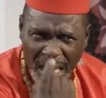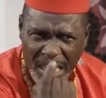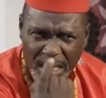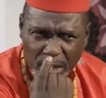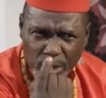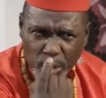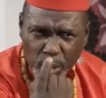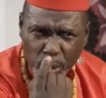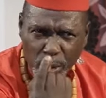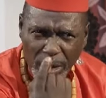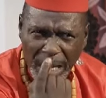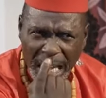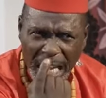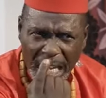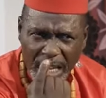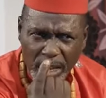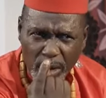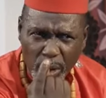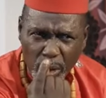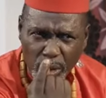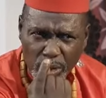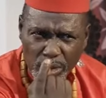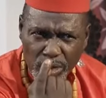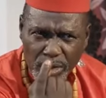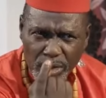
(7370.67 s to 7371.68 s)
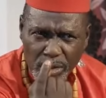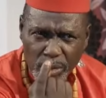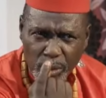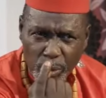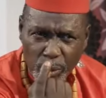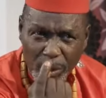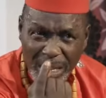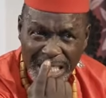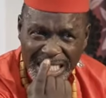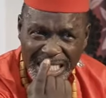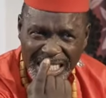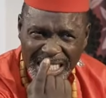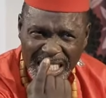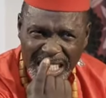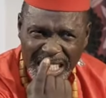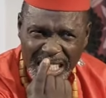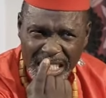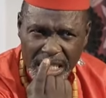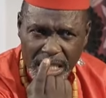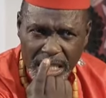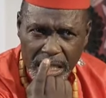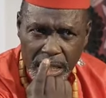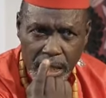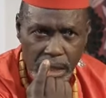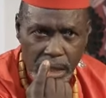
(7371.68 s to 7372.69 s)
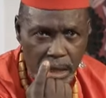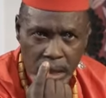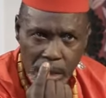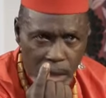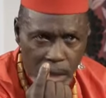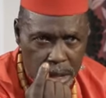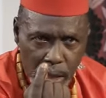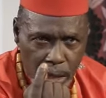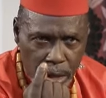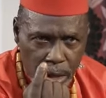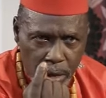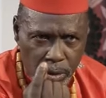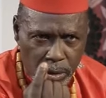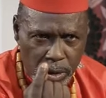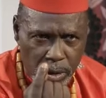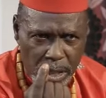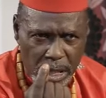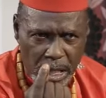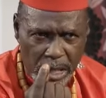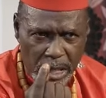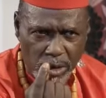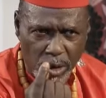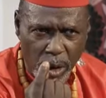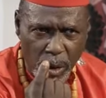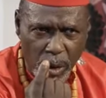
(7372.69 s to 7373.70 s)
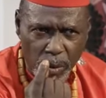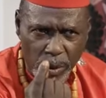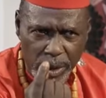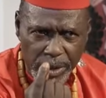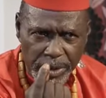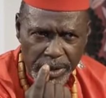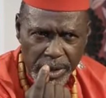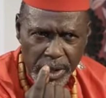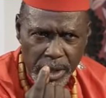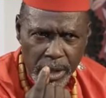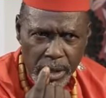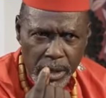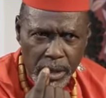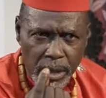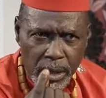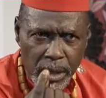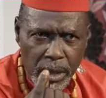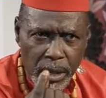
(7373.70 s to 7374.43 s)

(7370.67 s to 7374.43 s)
one kola nut, one seed, you didn't come with.